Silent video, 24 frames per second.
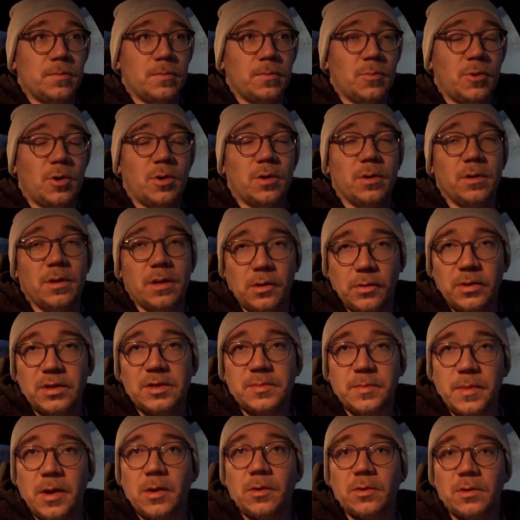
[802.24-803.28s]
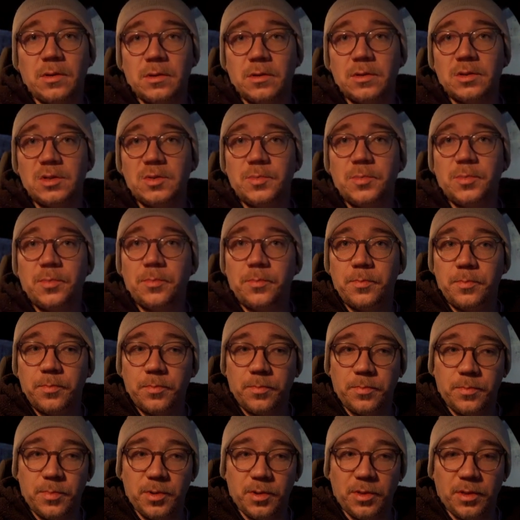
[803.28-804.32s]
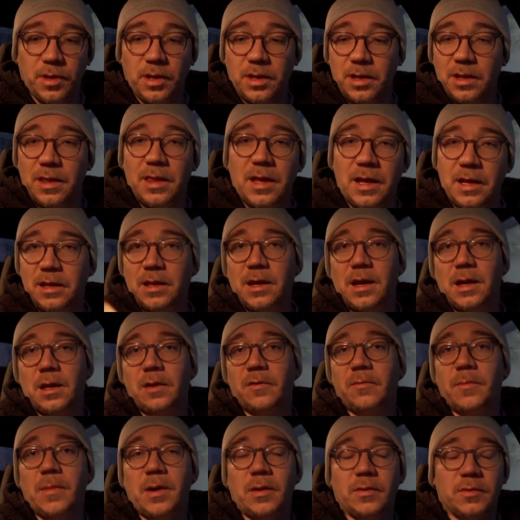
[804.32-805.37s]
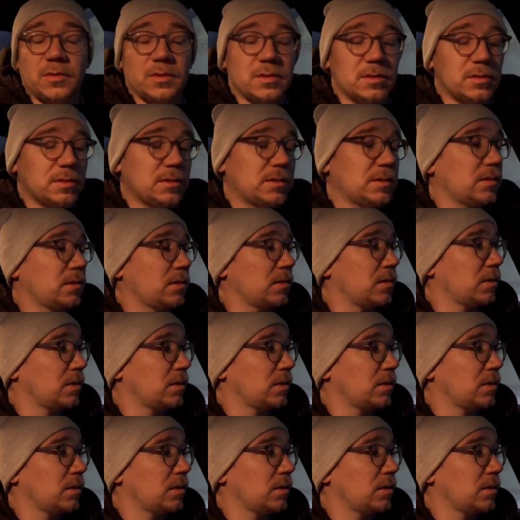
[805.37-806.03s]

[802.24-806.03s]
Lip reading: or there is mountains, but not that kind of mountains.